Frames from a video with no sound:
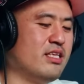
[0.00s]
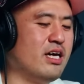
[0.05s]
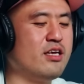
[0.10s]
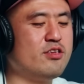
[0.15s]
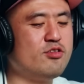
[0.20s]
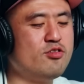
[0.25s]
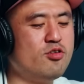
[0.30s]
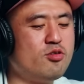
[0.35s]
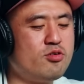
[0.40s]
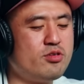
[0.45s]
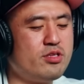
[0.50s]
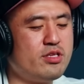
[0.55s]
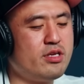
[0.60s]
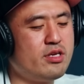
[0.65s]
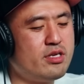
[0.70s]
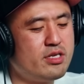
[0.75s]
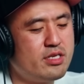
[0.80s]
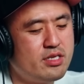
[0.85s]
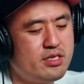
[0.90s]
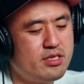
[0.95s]
Nah, you know,
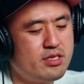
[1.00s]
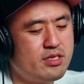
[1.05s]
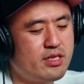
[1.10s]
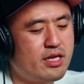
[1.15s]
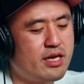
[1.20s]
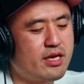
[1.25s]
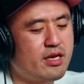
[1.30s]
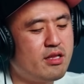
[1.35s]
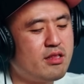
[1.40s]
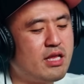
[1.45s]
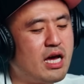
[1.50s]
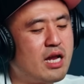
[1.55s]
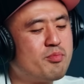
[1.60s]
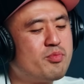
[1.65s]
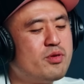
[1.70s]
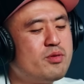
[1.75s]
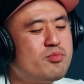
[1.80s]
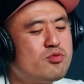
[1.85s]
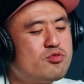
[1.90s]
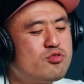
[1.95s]
like a
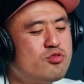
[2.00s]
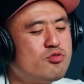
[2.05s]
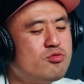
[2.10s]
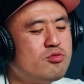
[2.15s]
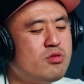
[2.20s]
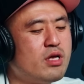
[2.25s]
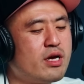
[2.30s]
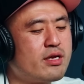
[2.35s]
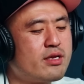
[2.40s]
lot of people too.